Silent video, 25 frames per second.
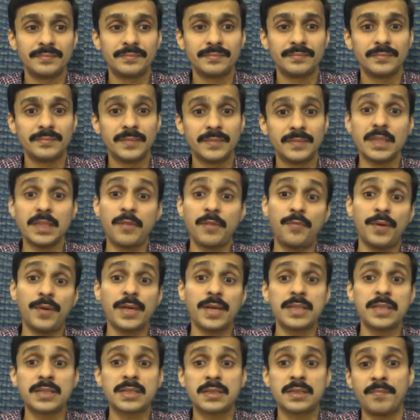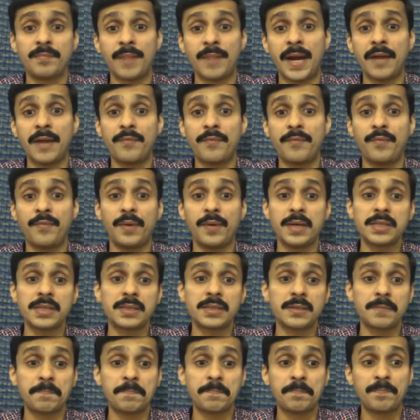This is the my
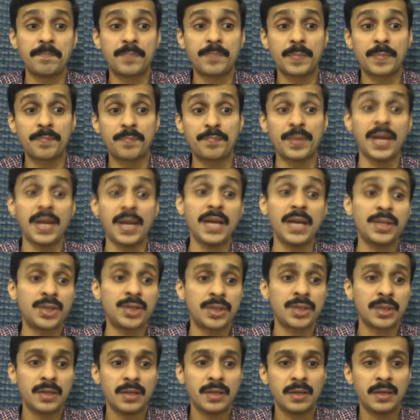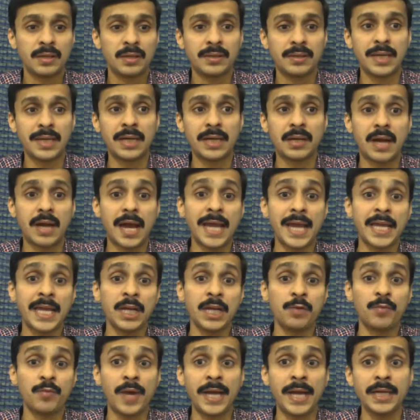first pledge that I
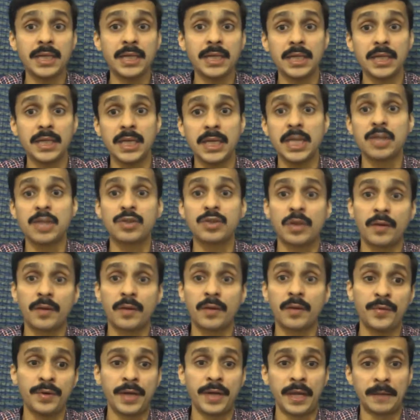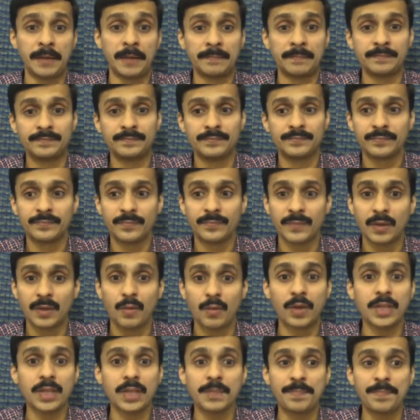invite each one of you to take.
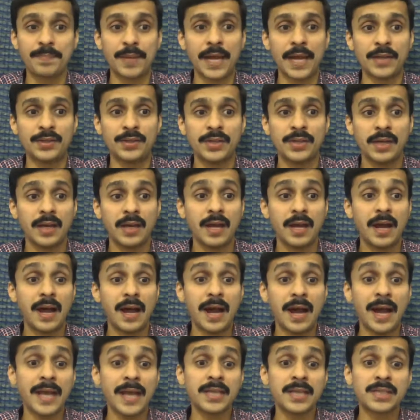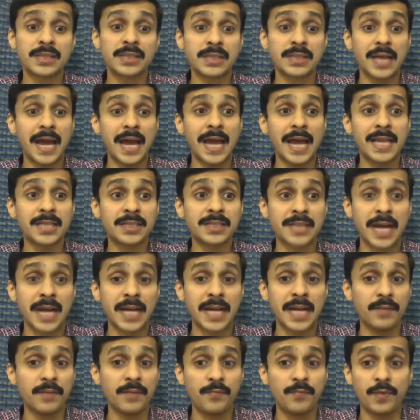What is the pledge? I
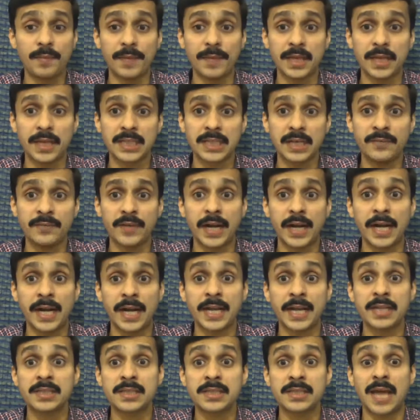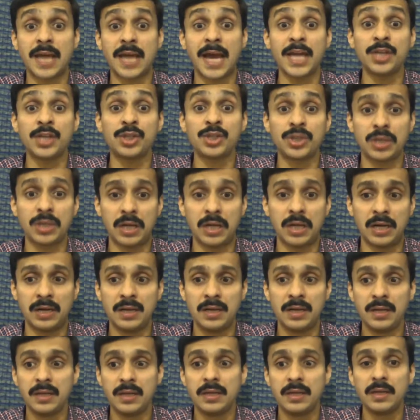stand up for myself and I
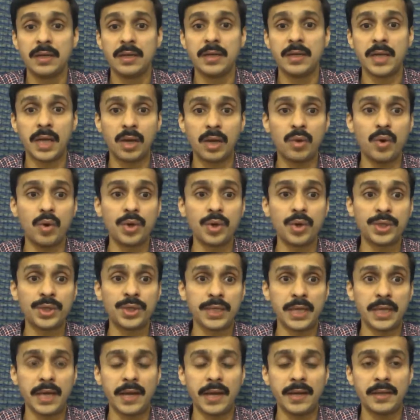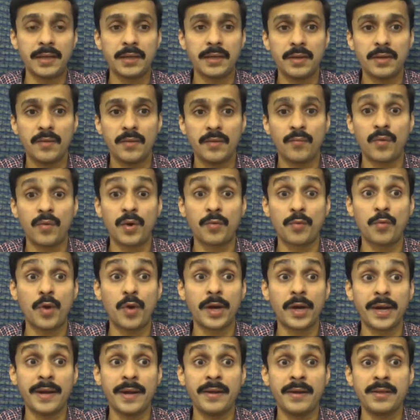shall negotiate for
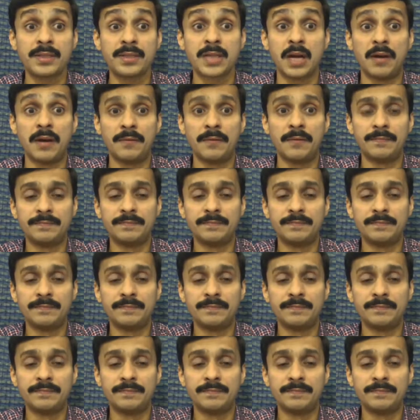what I deserve.